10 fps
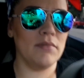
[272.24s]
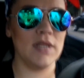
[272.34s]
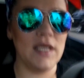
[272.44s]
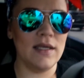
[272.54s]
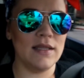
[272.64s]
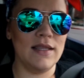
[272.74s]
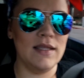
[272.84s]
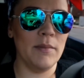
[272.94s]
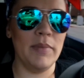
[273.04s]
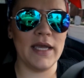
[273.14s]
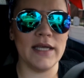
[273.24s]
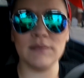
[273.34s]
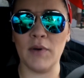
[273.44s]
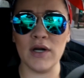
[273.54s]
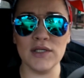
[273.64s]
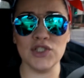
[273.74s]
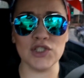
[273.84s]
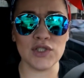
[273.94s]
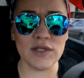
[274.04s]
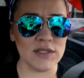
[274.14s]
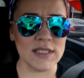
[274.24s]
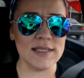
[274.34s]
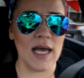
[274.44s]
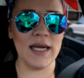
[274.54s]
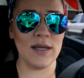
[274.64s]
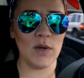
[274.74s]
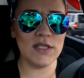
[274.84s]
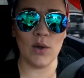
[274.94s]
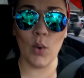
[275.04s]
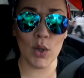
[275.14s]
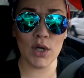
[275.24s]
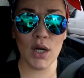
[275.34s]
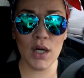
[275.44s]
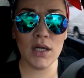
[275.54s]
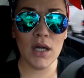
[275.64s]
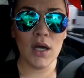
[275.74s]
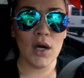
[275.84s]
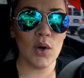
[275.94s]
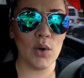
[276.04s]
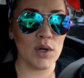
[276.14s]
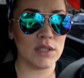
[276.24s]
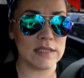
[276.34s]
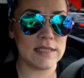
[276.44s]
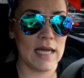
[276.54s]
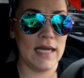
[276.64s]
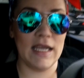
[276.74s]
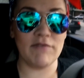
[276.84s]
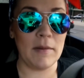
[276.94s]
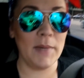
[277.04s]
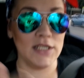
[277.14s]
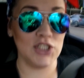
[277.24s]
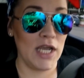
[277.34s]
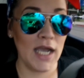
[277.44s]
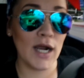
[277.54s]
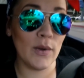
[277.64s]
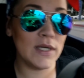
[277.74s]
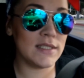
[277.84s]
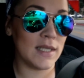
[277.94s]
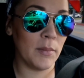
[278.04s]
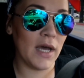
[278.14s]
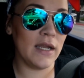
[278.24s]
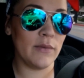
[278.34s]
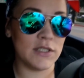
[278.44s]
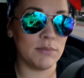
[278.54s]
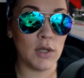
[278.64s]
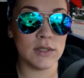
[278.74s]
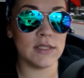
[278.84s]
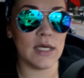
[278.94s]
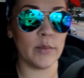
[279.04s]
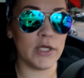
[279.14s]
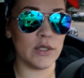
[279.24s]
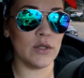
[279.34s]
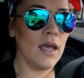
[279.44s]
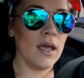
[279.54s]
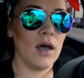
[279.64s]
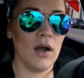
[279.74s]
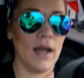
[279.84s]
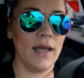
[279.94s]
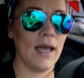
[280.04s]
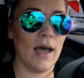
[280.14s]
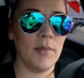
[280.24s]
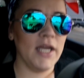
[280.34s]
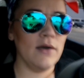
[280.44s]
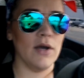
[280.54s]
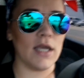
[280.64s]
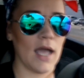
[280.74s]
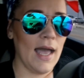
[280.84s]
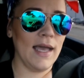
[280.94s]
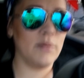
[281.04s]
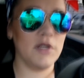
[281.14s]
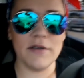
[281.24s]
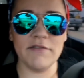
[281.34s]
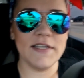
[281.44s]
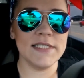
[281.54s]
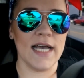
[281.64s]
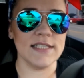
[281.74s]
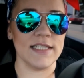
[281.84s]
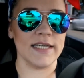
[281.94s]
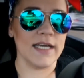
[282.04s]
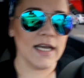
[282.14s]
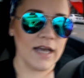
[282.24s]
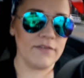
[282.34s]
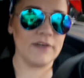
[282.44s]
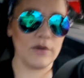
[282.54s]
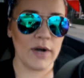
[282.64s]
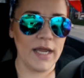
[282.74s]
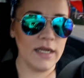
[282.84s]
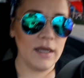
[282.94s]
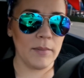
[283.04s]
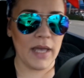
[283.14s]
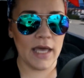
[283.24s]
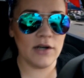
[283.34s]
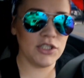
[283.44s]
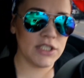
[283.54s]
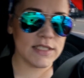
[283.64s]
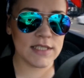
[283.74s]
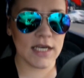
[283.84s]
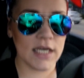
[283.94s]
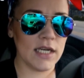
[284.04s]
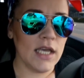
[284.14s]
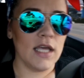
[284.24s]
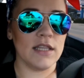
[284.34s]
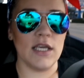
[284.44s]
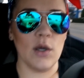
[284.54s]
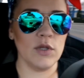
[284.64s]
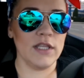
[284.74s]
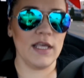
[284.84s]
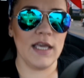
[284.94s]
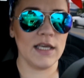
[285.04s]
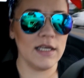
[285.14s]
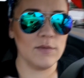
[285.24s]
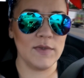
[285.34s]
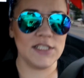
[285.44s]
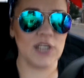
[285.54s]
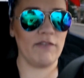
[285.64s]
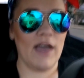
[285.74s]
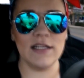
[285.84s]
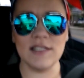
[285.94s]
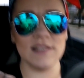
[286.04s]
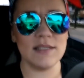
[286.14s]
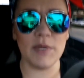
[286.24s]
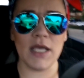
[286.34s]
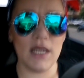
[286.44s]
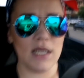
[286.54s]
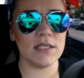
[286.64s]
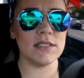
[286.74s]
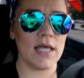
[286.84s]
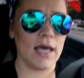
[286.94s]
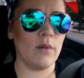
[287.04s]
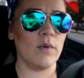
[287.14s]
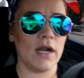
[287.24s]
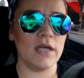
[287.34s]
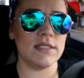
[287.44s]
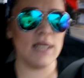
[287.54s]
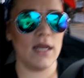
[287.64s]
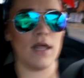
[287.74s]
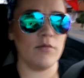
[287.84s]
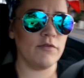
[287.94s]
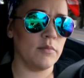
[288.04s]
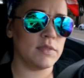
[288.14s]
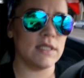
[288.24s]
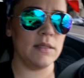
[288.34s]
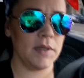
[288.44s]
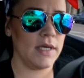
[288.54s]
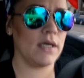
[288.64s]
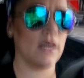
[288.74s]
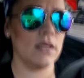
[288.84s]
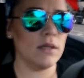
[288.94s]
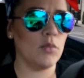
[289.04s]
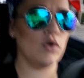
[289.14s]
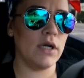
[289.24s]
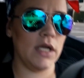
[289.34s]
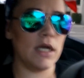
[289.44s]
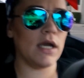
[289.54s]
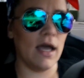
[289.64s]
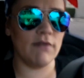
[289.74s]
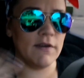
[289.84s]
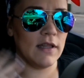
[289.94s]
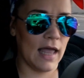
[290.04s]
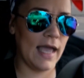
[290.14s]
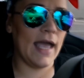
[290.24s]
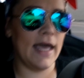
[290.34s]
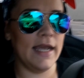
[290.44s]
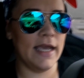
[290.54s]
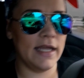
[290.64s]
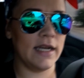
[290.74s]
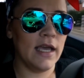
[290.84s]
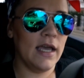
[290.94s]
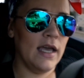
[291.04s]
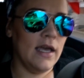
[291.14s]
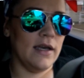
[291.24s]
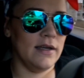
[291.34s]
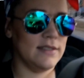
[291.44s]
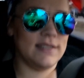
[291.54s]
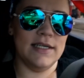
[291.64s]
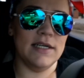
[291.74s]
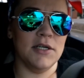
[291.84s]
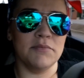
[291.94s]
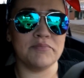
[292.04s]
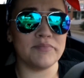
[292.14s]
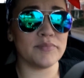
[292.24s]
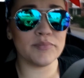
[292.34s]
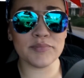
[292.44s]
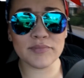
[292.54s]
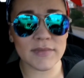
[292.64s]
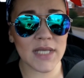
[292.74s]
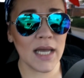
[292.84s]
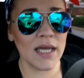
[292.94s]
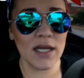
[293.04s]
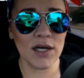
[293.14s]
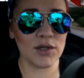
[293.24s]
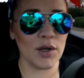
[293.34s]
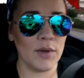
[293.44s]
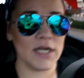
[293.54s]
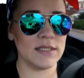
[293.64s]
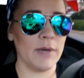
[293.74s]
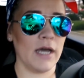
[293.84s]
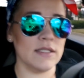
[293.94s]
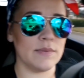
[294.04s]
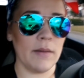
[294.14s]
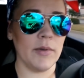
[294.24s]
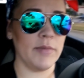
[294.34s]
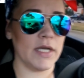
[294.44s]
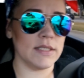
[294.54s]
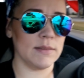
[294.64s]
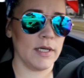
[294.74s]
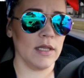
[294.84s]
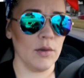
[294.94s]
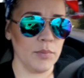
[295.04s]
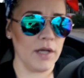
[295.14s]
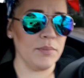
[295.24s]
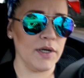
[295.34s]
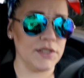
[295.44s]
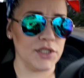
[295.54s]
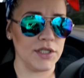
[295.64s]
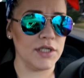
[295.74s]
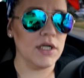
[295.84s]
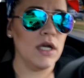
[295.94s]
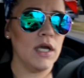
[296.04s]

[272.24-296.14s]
The biggest part is just deciding what to order, or deciding if I'm going to share with somebody, which most of the time we do. Like, all right, how am I doing? I am doing fantastic. I feel great. My energy is good. The only thing, which I've had since the beginning, is that when I stand up from sleeping in the morning, I feel lightheaded still. I don't know what it's about. It's probably because of my low blood pressure.